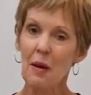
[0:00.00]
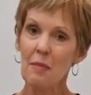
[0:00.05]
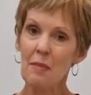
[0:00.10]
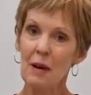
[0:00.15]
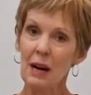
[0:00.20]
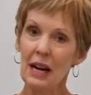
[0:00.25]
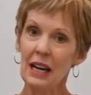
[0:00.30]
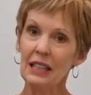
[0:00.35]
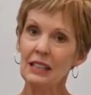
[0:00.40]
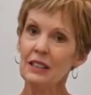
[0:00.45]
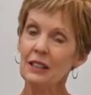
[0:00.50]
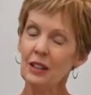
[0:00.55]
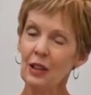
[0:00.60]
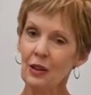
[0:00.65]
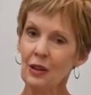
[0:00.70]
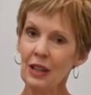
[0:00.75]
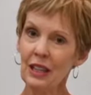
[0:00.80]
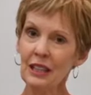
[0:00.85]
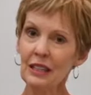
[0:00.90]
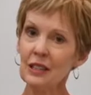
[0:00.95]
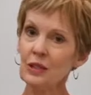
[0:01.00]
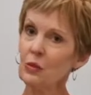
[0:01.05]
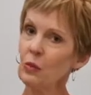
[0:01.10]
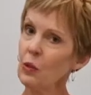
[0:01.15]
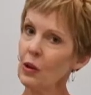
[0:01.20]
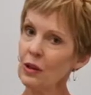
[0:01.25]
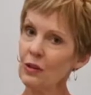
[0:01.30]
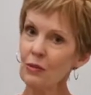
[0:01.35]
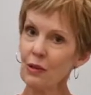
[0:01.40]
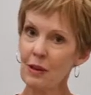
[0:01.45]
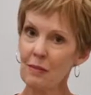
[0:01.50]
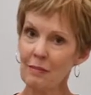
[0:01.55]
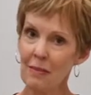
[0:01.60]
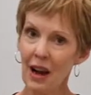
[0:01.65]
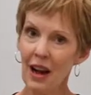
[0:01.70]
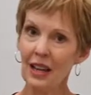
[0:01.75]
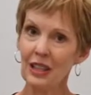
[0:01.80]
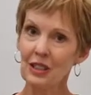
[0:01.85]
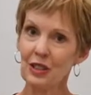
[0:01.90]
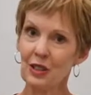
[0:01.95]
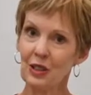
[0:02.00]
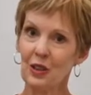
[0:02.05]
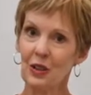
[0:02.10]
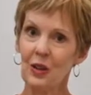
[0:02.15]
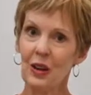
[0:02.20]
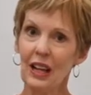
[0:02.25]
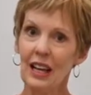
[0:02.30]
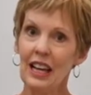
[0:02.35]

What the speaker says: but there is one reminder.